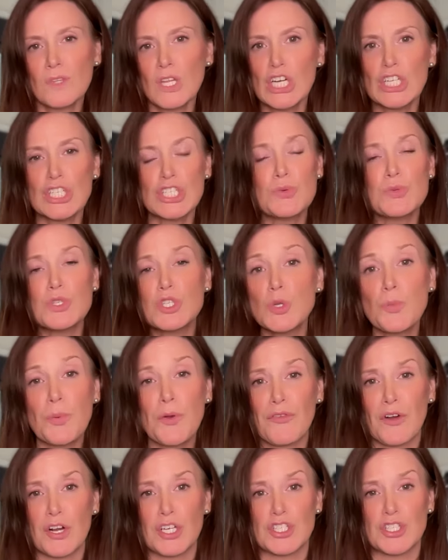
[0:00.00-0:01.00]
and she was
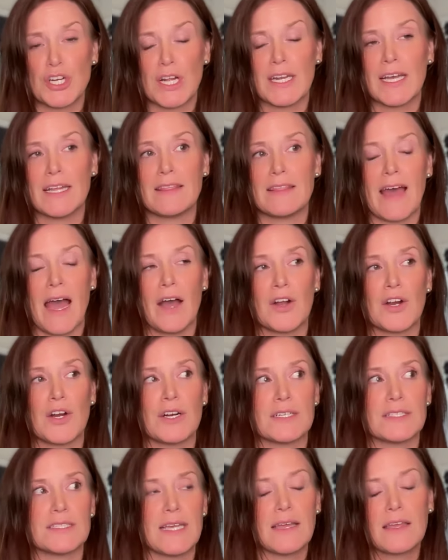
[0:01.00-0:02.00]
super frustrated that
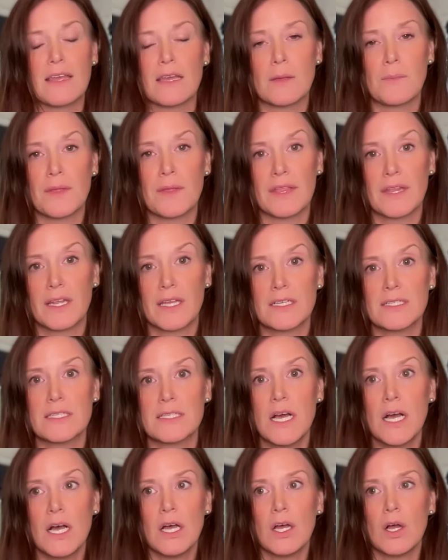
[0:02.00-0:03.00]
her psychic
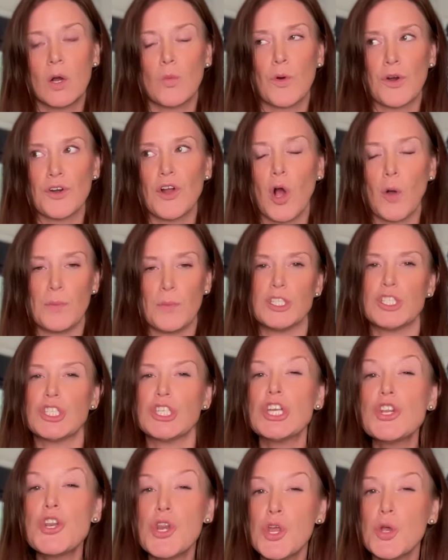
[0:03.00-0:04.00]
abilities weren't open.
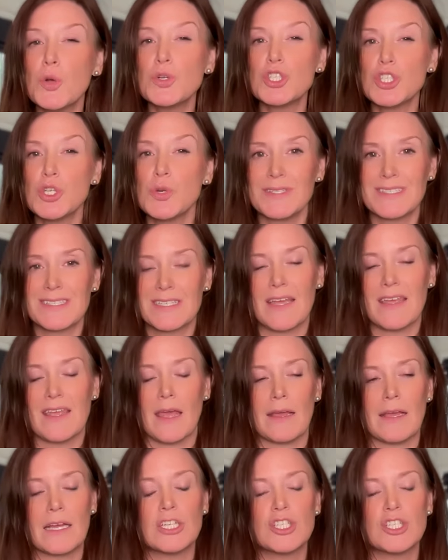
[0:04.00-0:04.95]
She knew she was psychic.